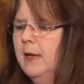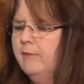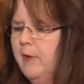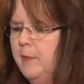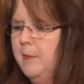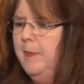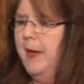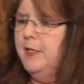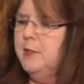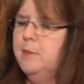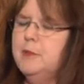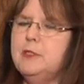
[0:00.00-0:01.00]
From the
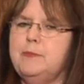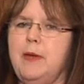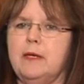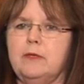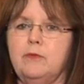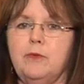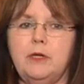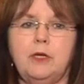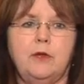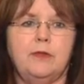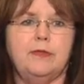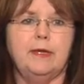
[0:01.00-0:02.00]
patient perspective, we
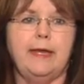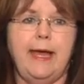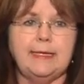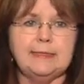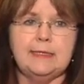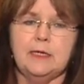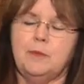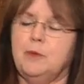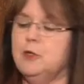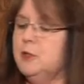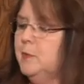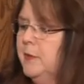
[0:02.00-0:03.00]
know that the last thing a
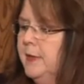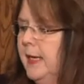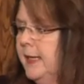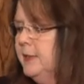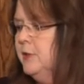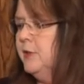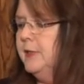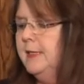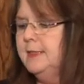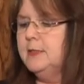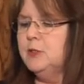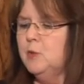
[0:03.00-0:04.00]
person with cancer
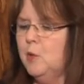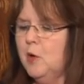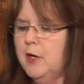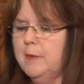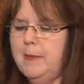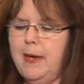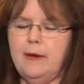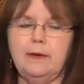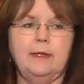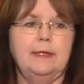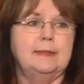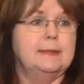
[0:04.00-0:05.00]
needs to worry about
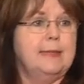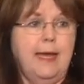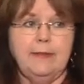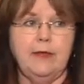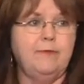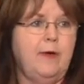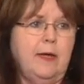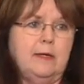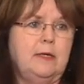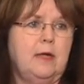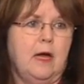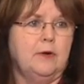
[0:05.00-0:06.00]
is, can they find a
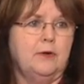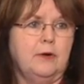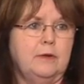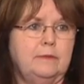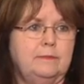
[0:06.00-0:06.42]
doctor?